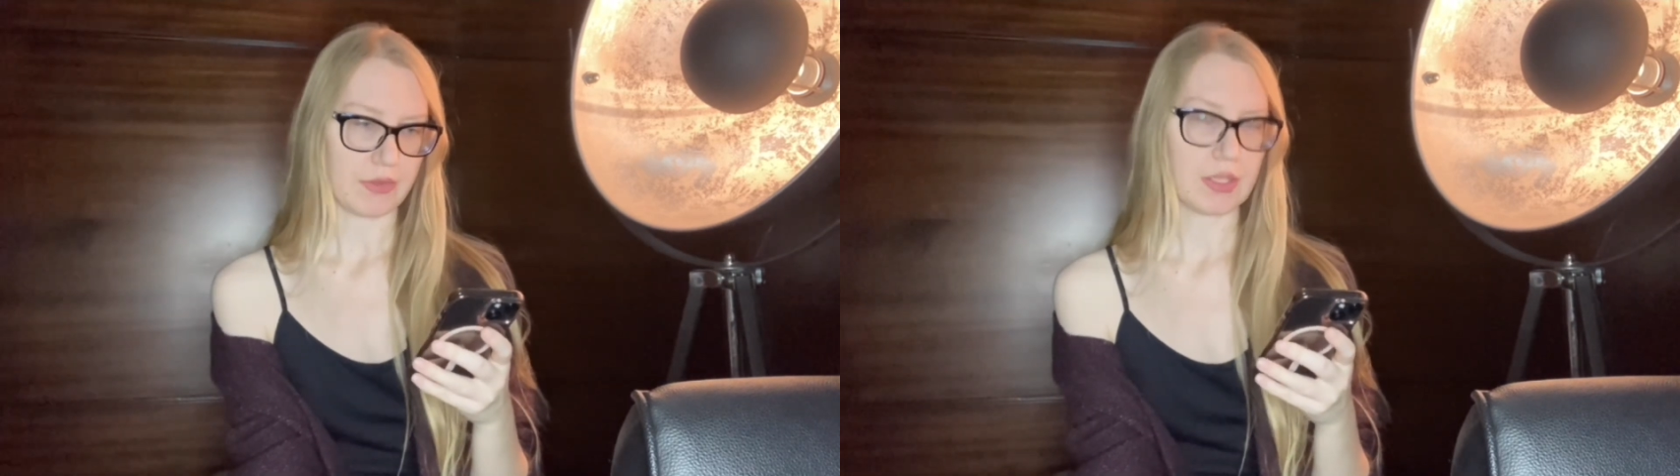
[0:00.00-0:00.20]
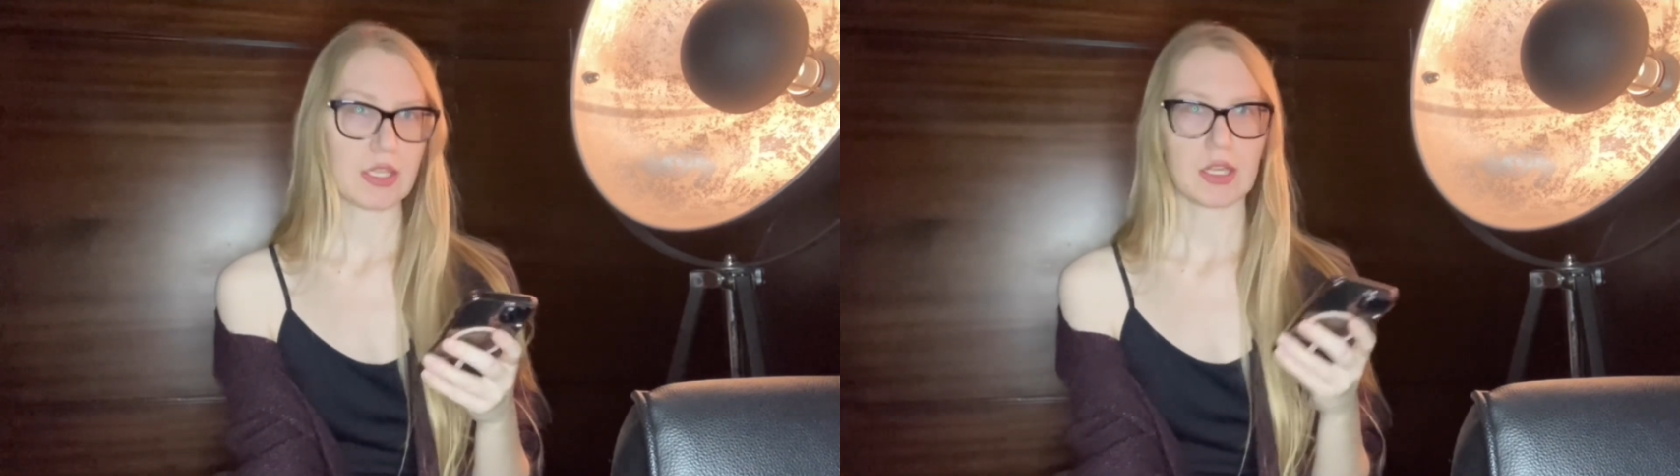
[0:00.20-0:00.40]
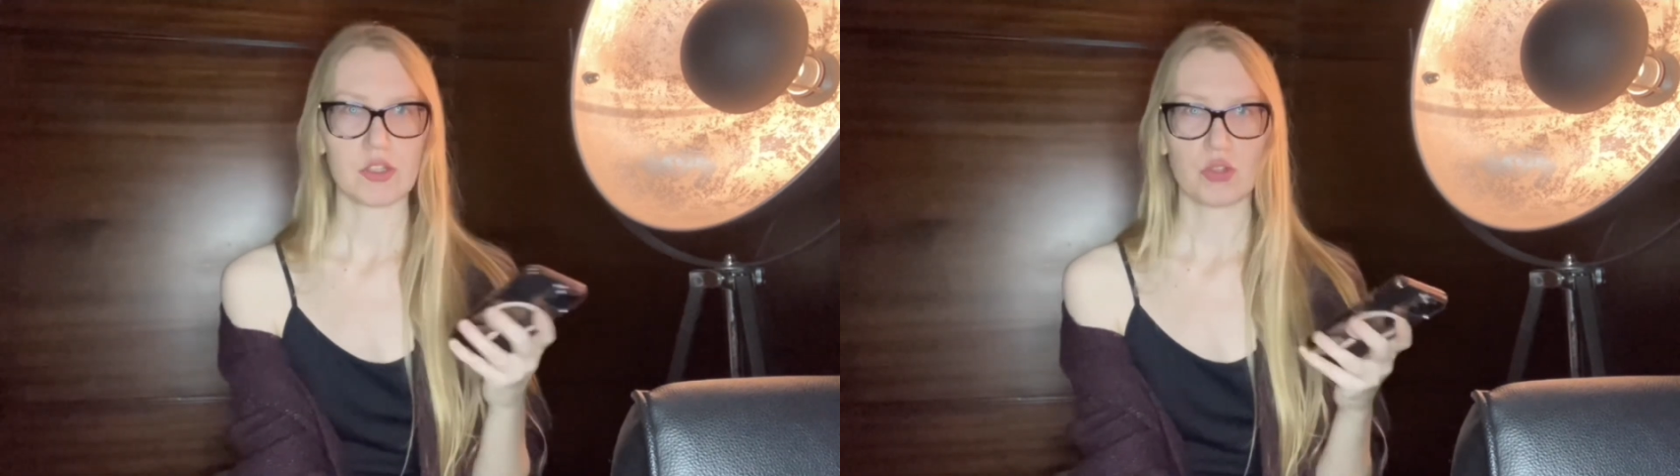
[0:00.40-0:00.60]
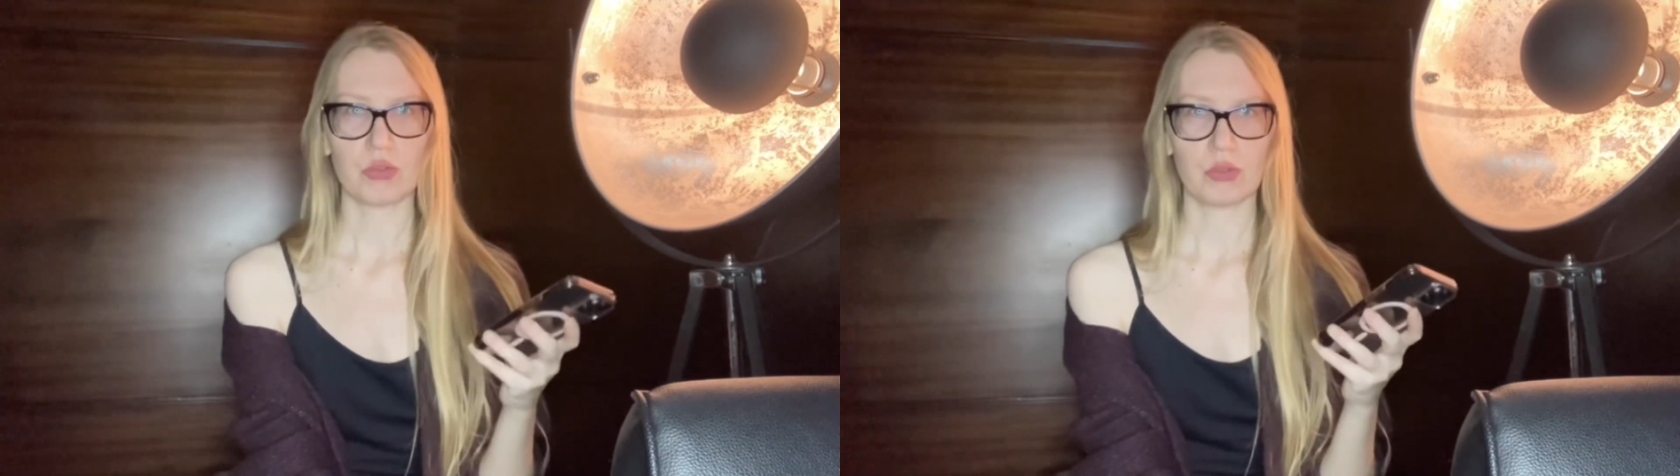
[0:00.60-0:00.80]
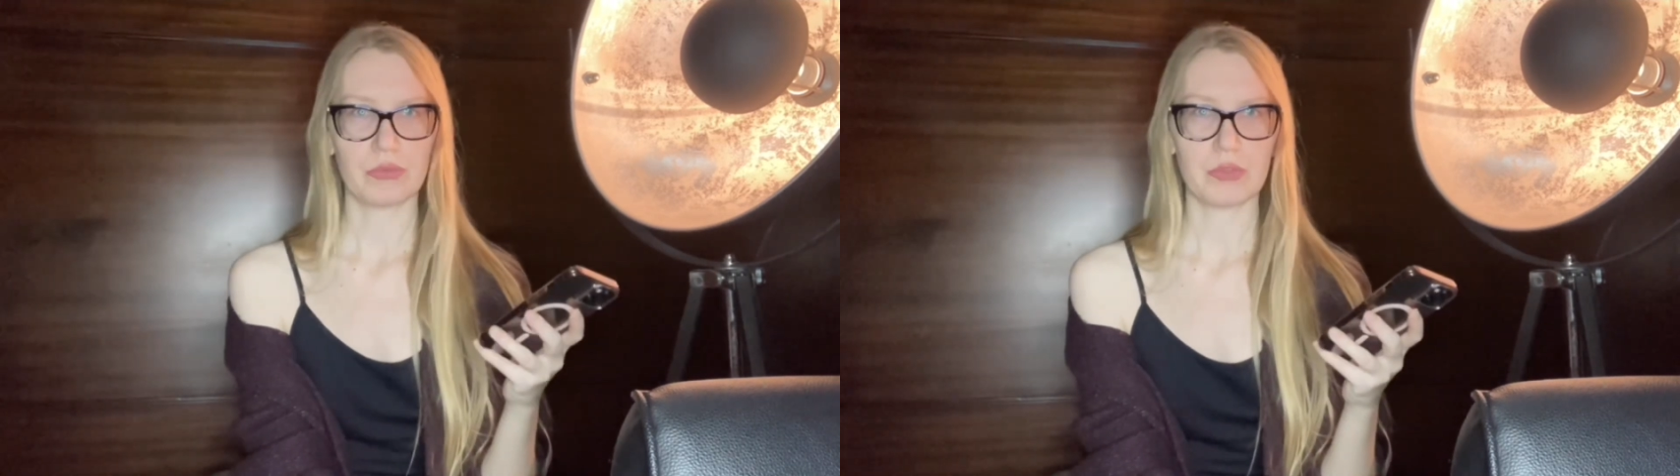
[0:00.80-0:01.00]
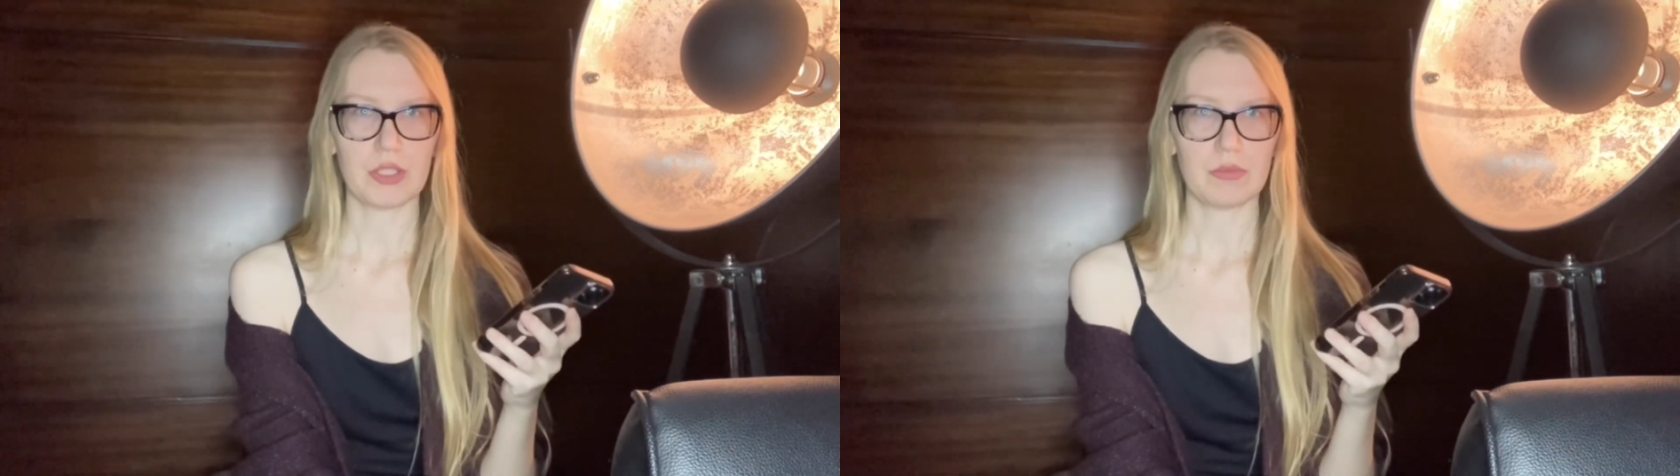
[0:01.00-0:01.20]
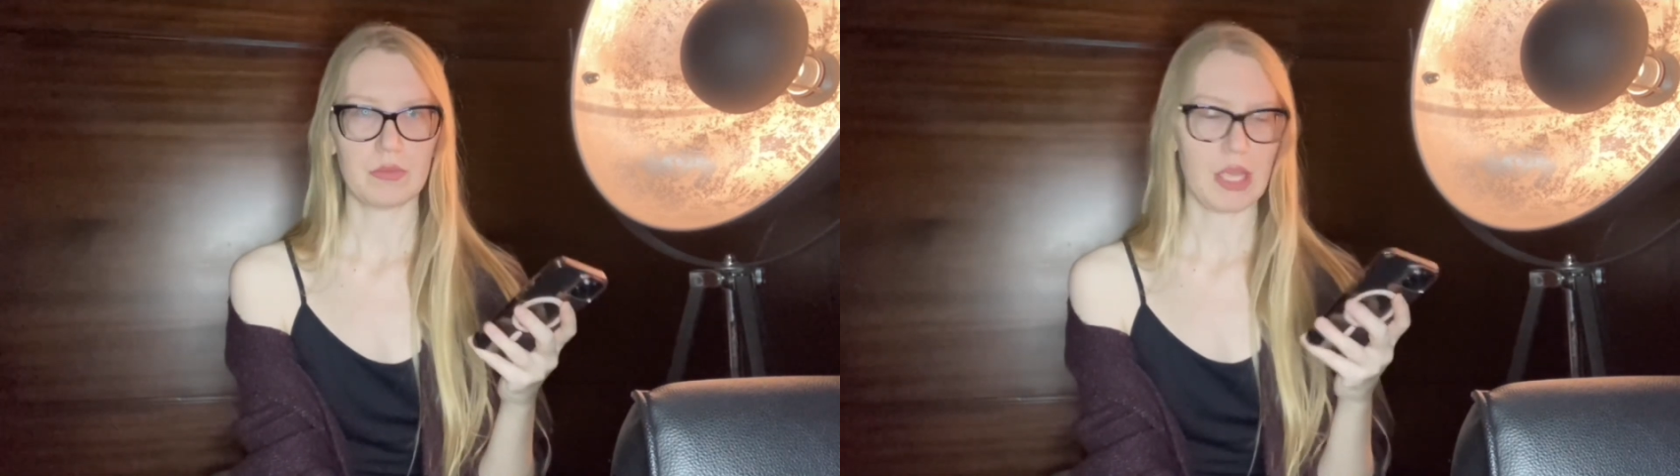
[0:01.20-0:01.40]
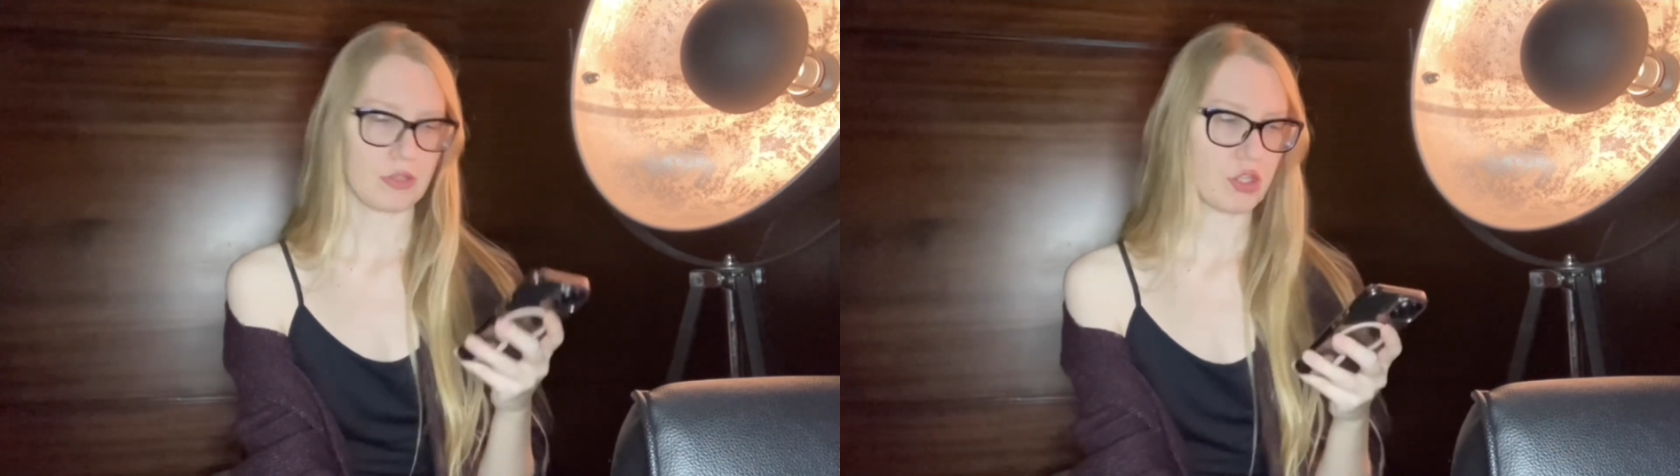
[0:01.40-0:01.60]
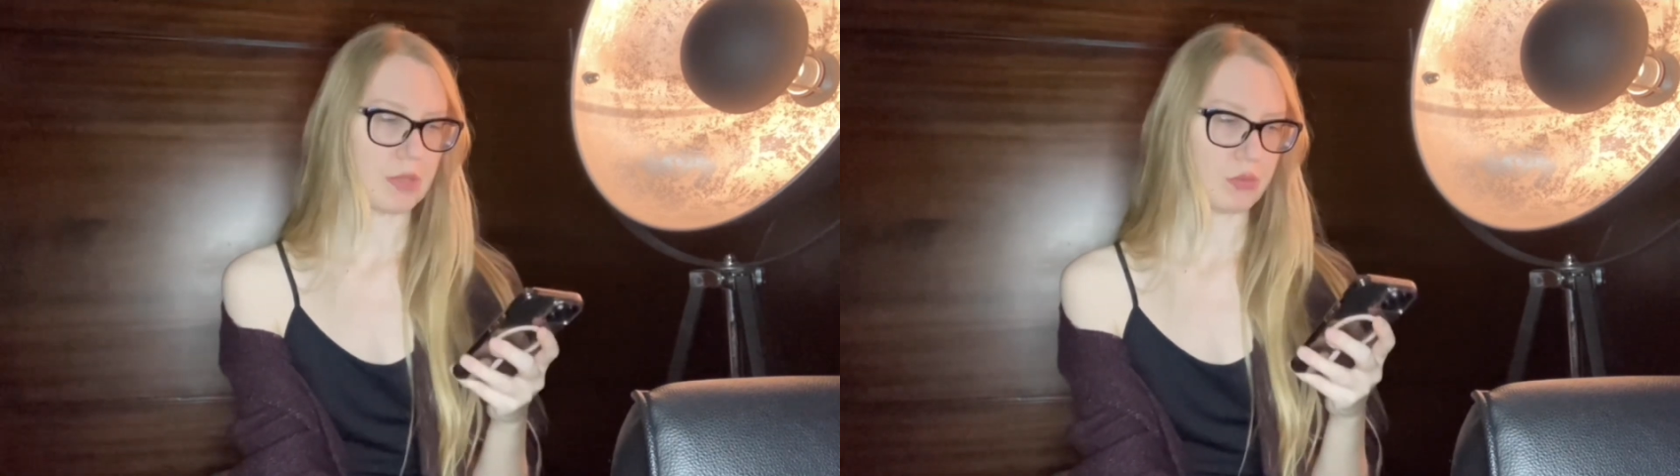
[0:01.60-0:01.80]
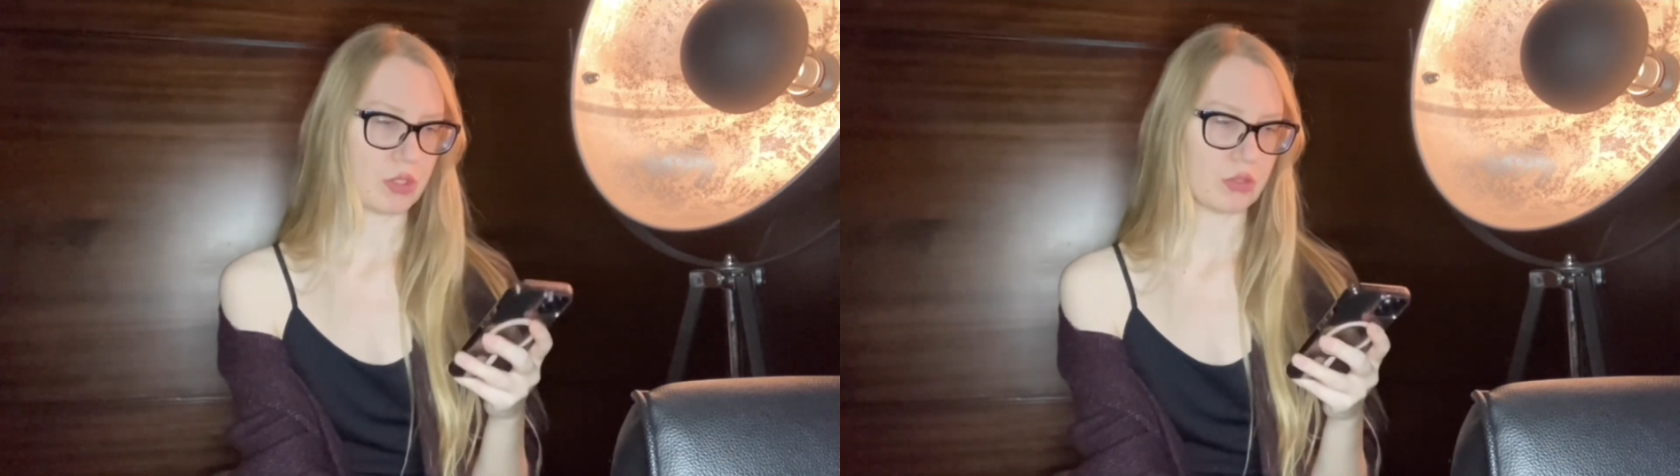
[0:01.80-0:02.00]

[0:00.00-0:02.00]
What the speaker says: I think I should have actually put